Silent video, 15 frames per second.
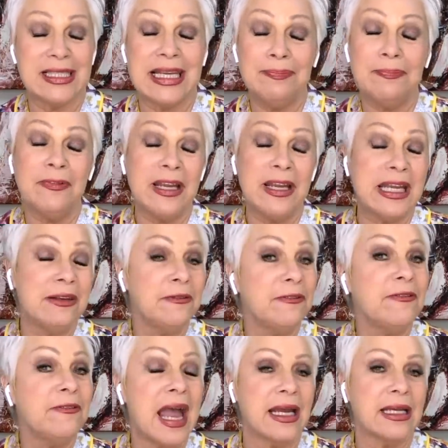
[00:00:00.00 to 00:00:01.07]
In, in
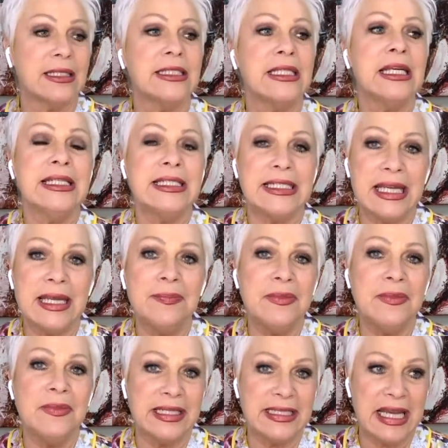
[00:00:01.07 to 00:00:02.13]
fact, Tim,
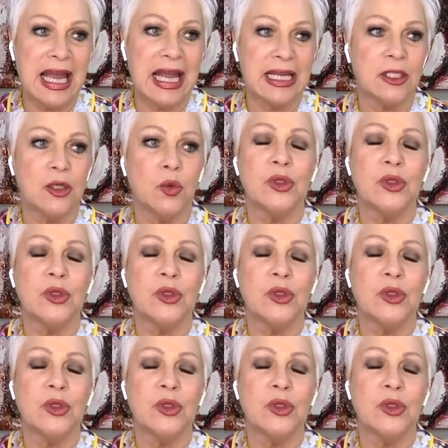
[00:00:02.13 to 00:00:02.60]
their dad,